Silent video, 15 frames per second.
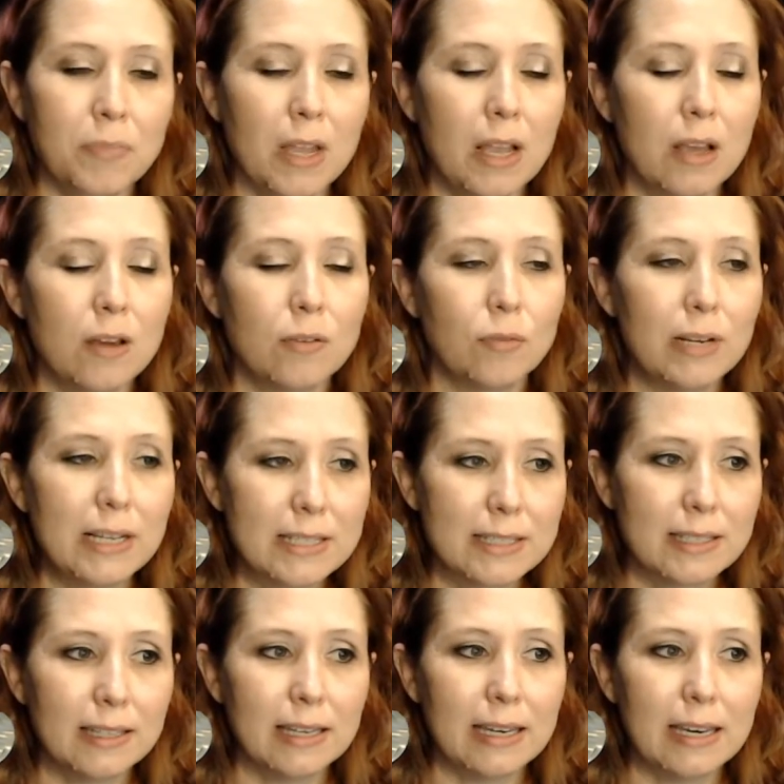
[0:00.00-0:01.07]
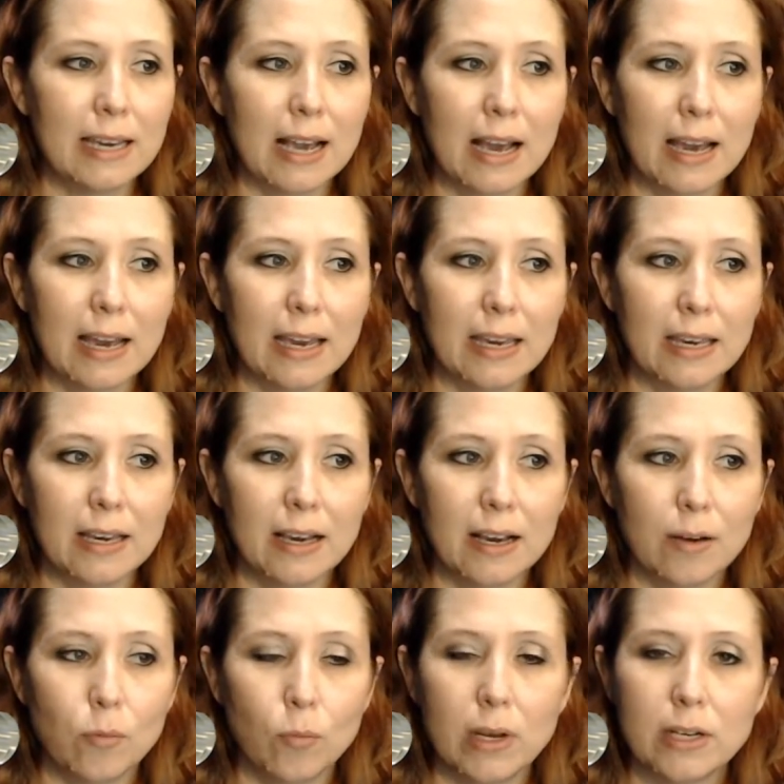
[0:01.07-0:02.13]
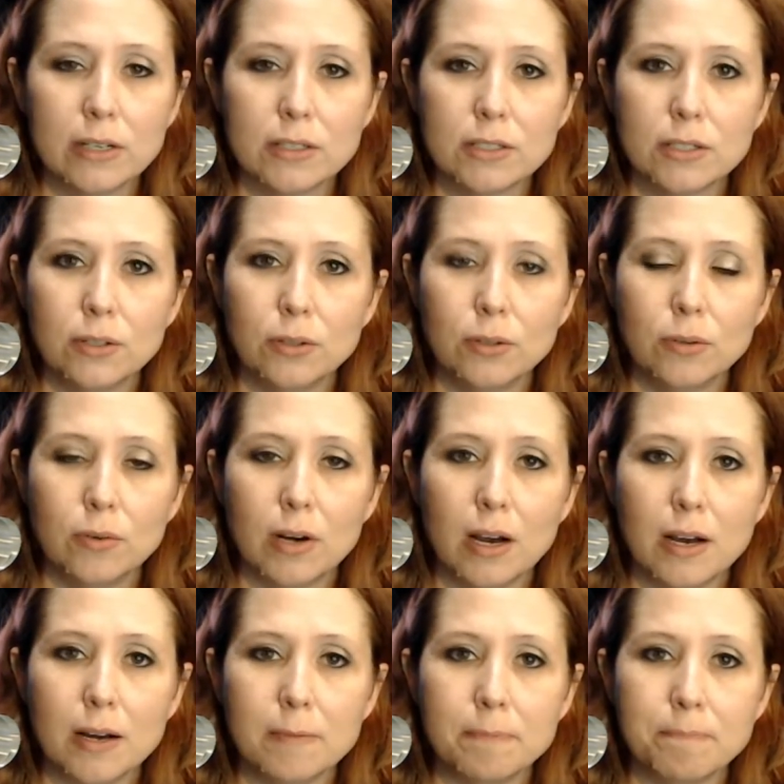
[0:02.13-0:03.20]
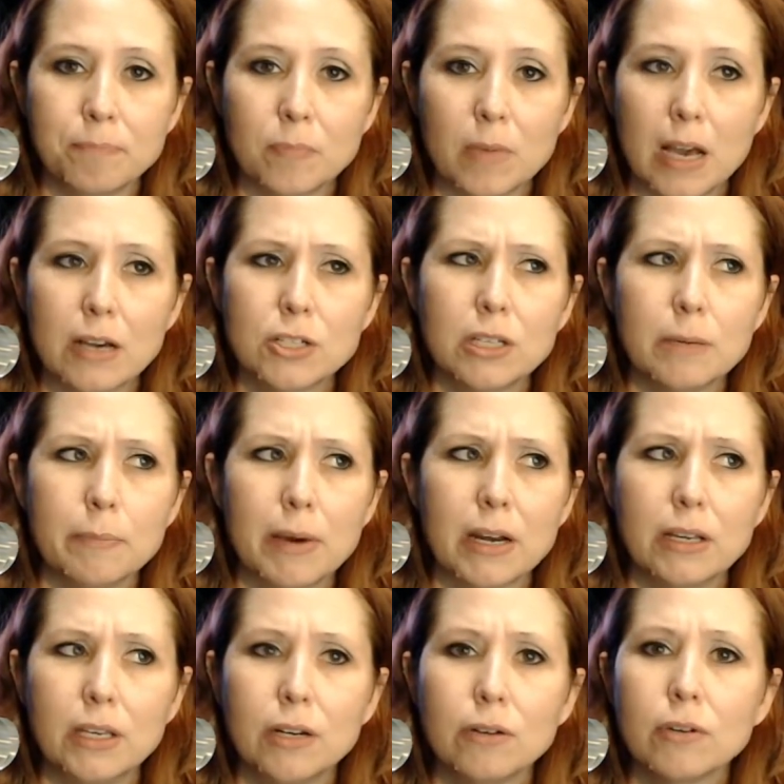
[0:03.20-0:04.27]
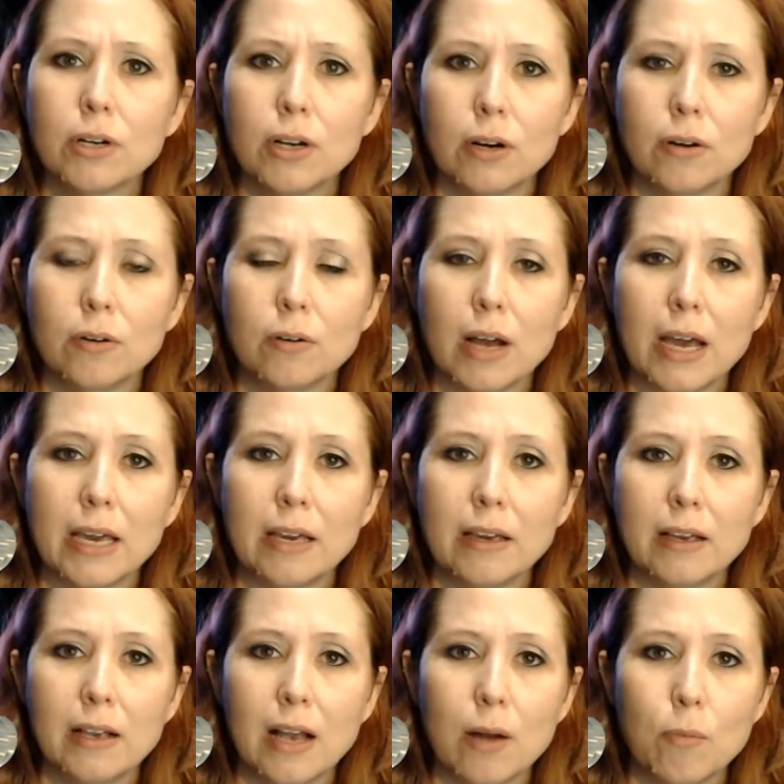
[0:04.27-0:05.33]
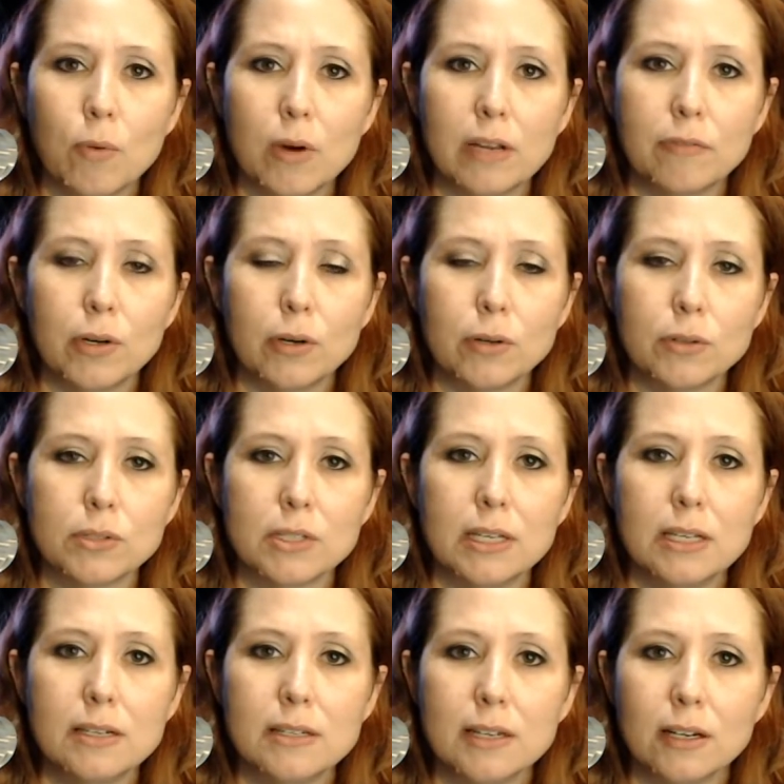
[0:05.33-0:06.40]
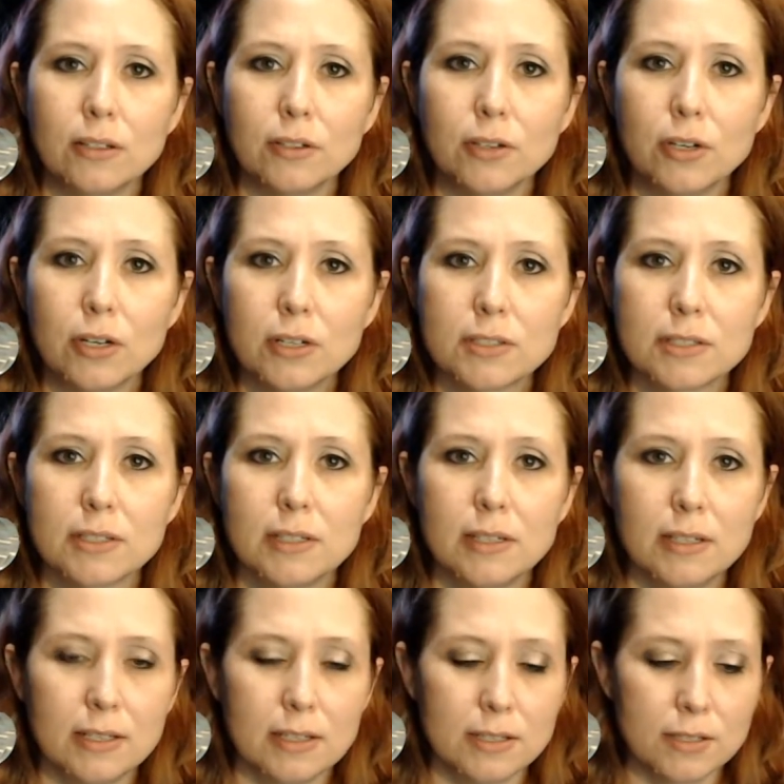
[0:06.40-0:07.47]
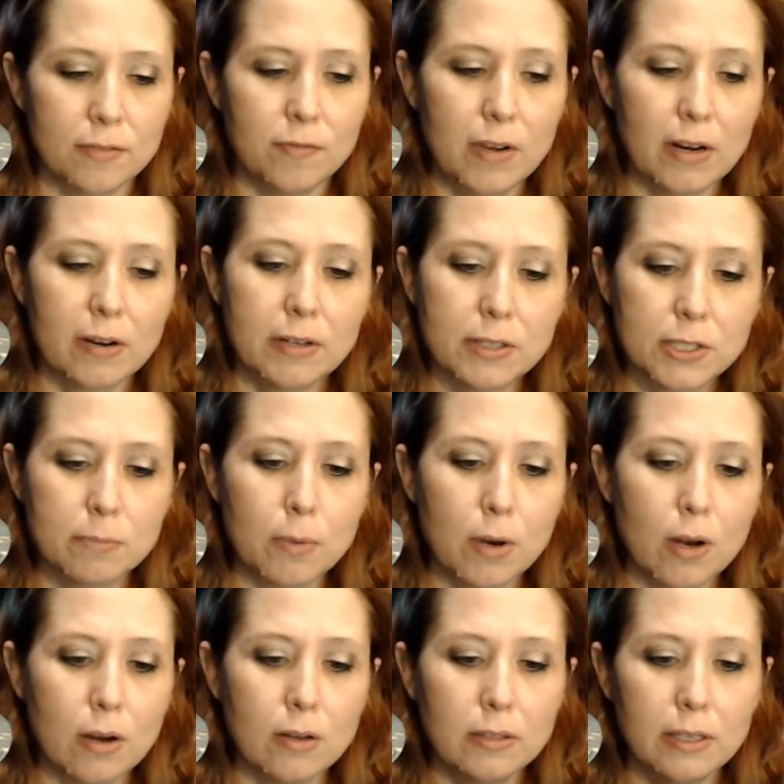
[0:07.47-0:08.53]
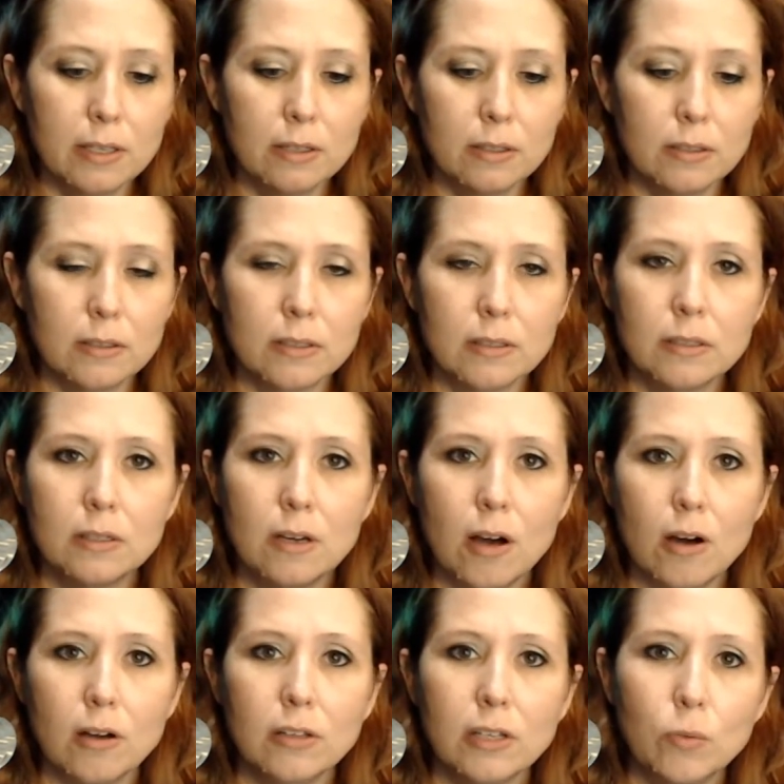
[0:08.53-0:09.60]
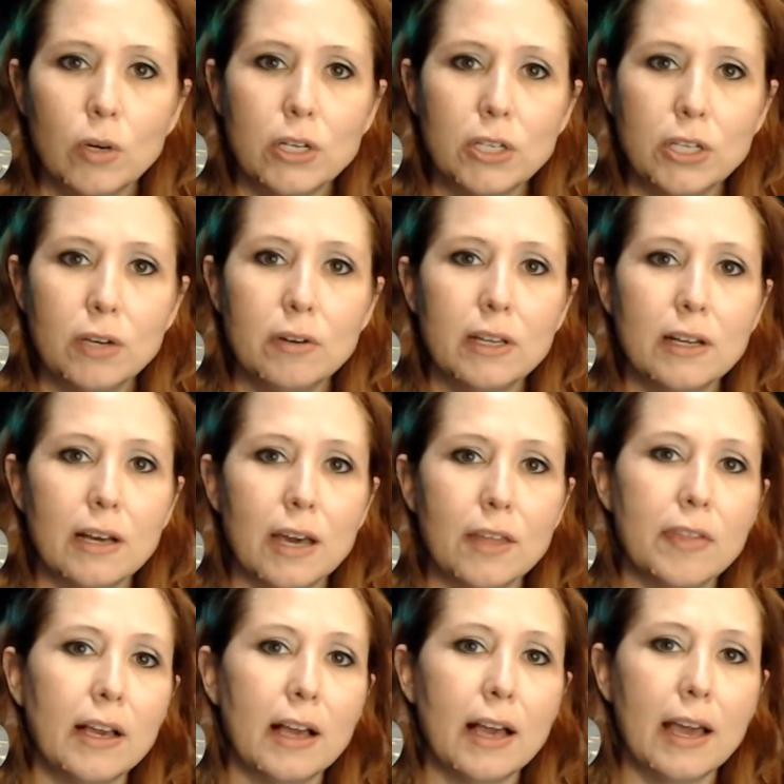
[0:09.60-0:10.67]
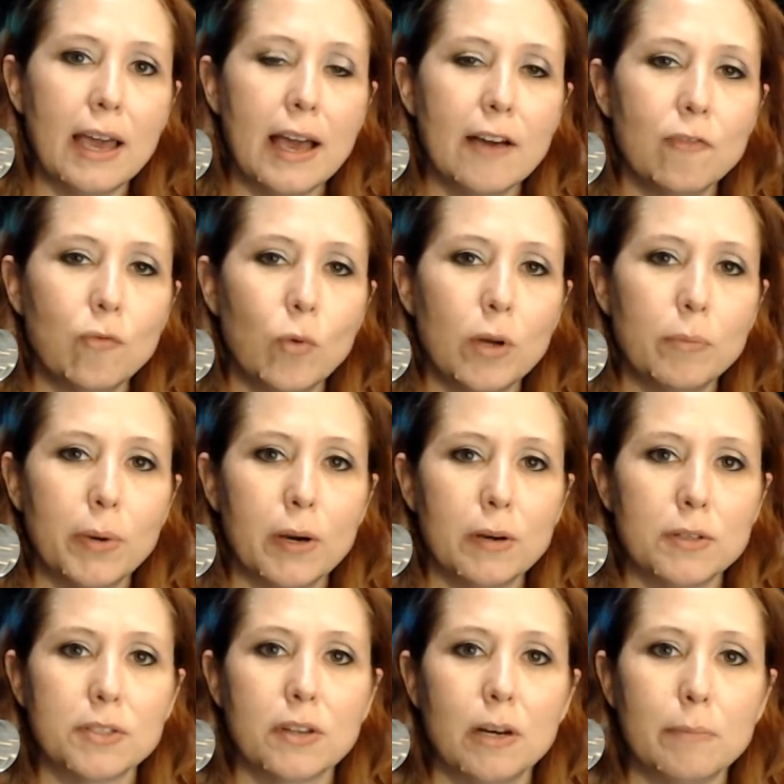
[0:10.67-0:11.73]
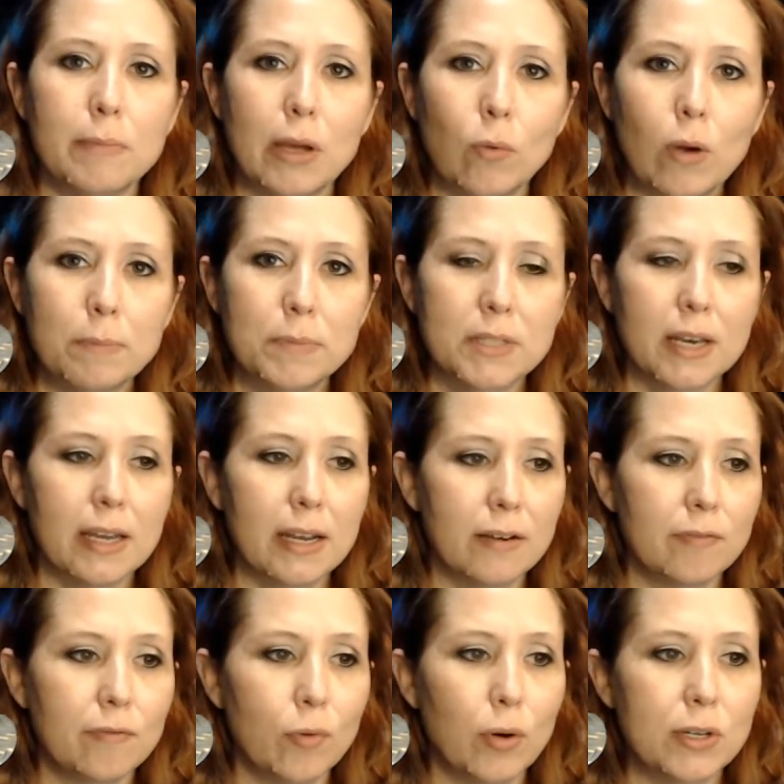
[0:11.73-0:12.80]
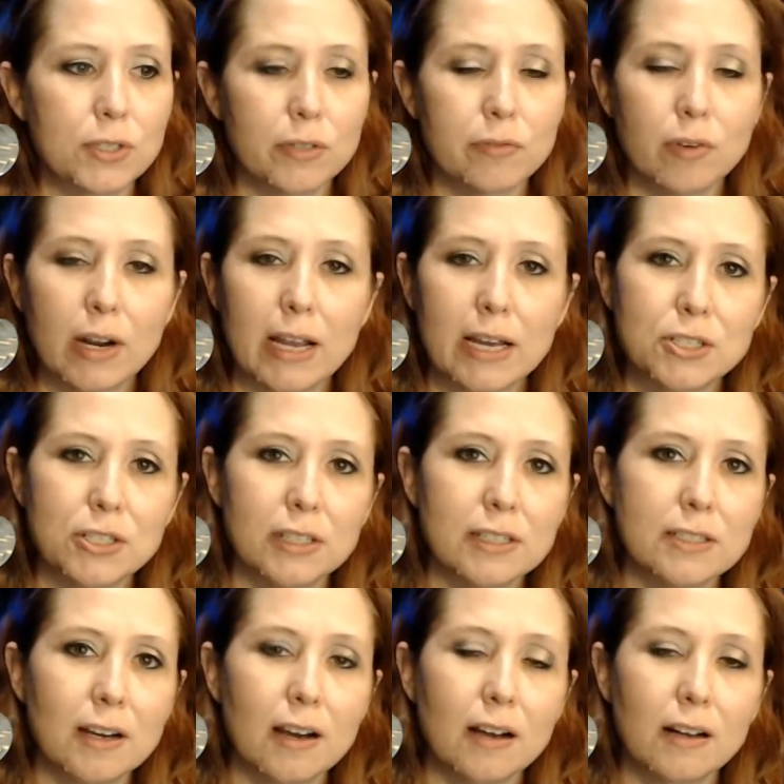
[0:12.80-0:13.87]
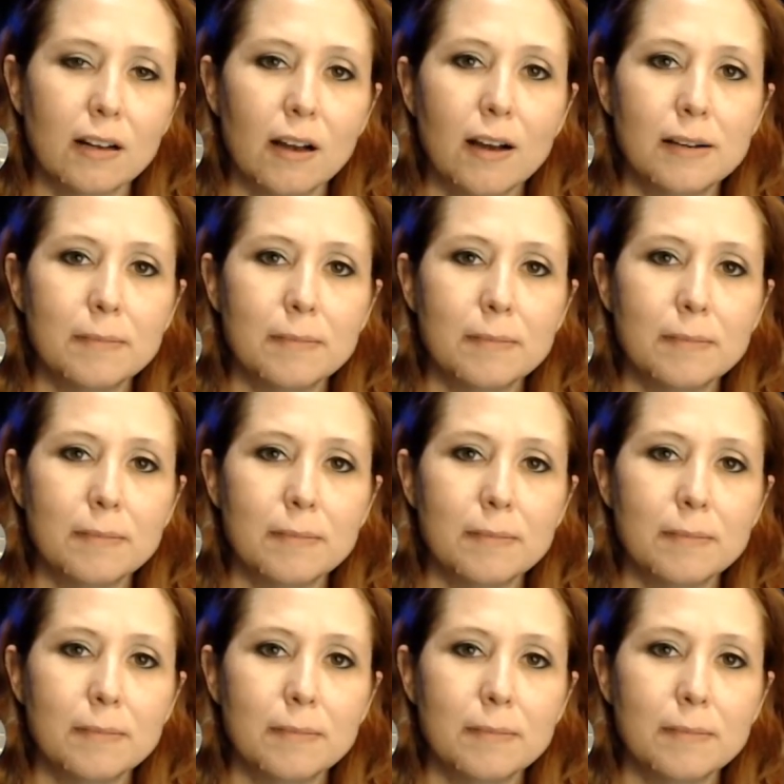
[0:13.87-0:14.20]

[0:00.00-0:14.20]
Recently, I went to, actually about a year ago, I got one of those Intel Nooks, the very small little all-in-one unit. I think I have one posted on my website at voiceoverangela.com.